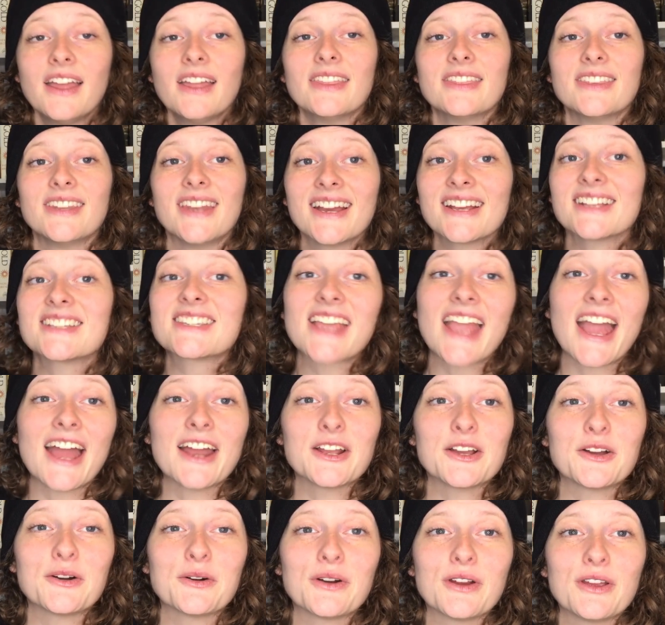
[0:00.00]
The next
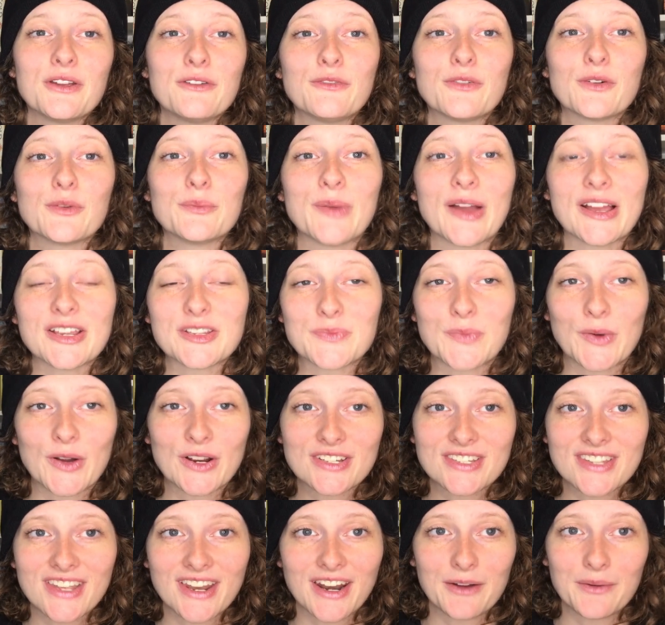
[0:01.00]
category for best
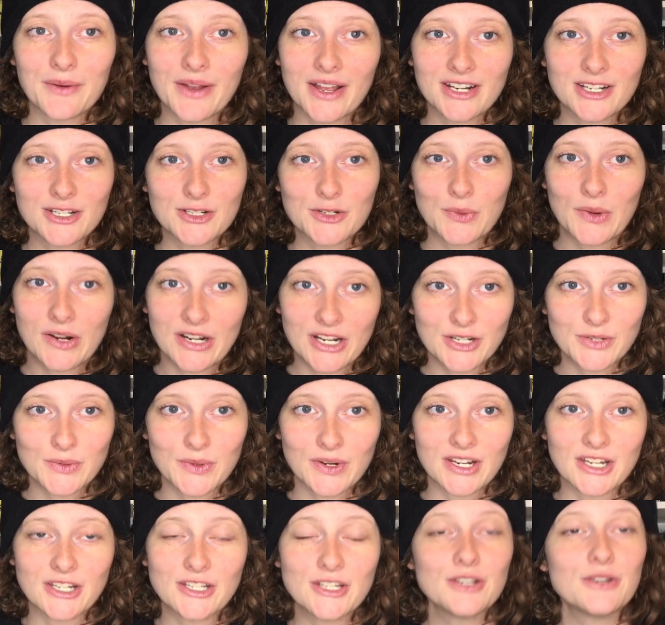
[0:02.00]
books that I read in
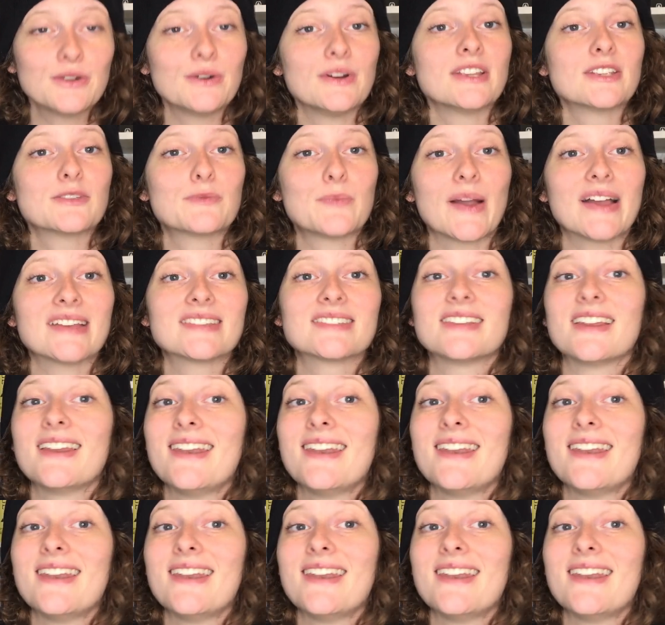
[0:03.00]
2022 is best